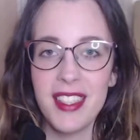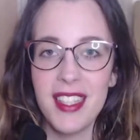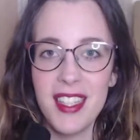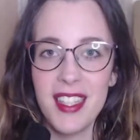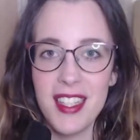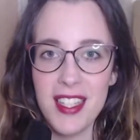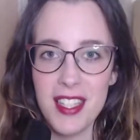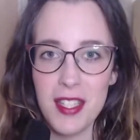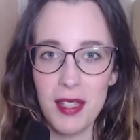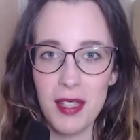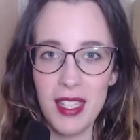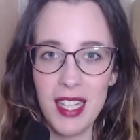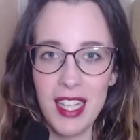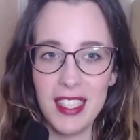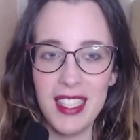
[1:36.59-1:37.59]
so that I
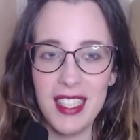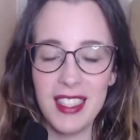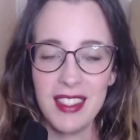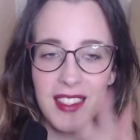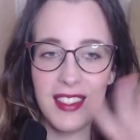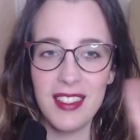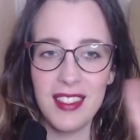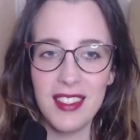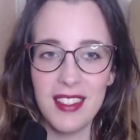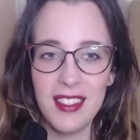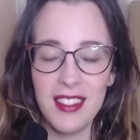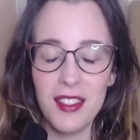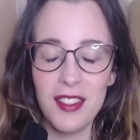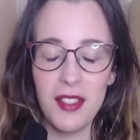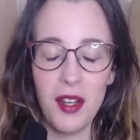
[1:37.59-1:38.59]
can,
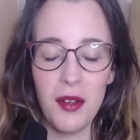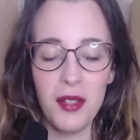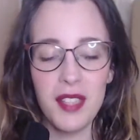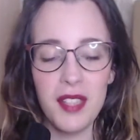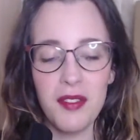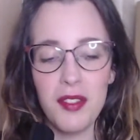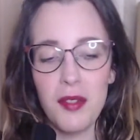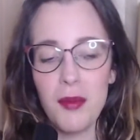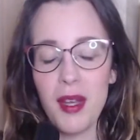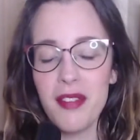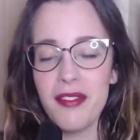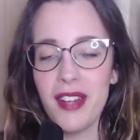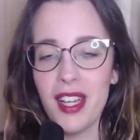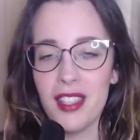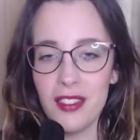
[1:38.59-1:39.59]
give you my
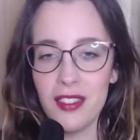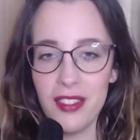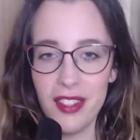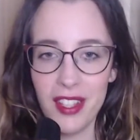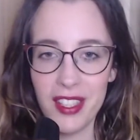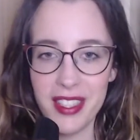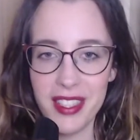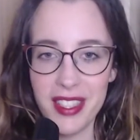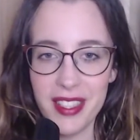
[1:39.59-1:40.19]
final thoughts.